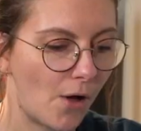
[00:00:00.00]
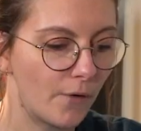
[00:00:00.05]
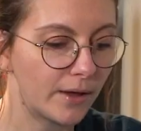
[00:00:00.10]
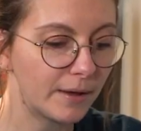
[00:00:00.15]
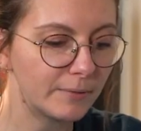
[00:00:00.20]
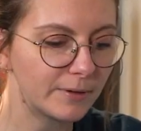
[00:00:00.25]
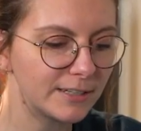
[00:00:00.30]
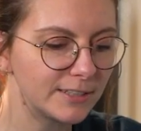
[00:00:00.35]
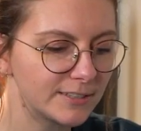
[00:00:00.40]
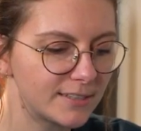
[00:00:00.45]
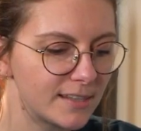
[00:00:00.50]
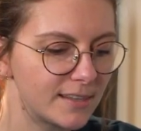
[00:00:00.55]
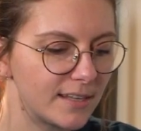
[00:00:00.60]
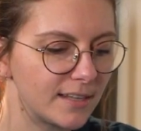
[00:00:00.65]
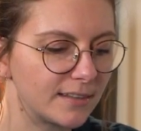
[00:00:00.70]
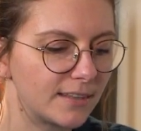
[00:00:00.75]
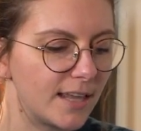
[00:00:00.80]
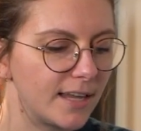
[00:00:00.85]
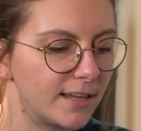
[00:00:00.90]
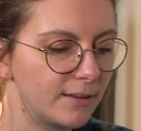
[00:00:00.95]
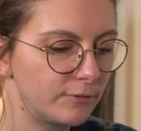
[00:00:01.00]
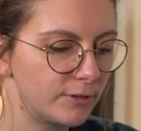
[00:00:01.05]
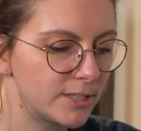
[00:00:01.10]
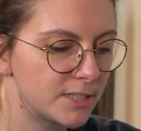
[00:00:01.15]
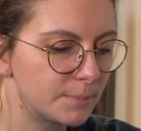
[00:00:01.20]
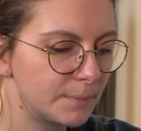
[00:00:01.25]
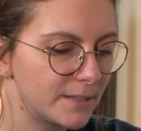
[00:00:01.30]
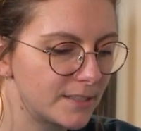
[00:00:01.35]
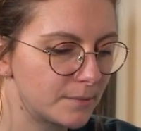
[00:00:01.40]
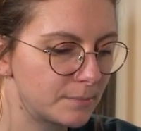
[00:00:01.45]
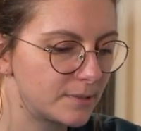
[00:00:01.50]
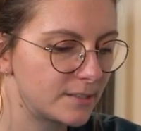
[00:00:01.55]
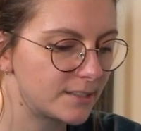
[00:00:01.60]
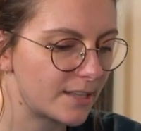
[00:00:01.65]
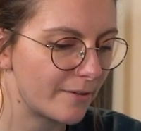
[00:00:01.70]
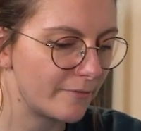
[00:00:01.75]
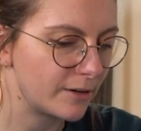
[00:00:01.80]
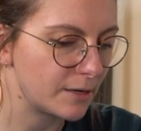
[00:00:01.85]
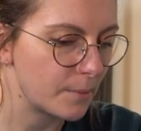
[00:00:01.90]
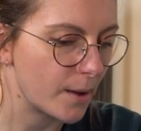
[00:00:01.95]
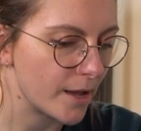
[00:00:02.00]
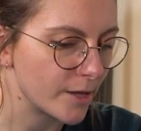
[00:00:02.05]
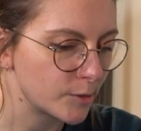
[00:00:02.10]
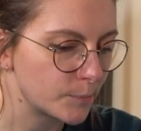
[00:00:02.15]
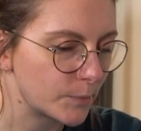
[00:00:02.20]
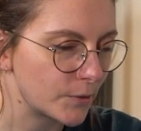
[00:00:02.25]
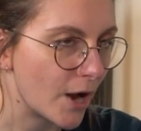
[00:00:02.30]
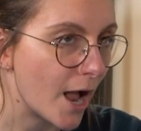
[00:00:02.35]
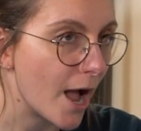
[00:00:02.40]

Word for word: Okay, well, here's the thing. They can reach speeds up to 70 miles per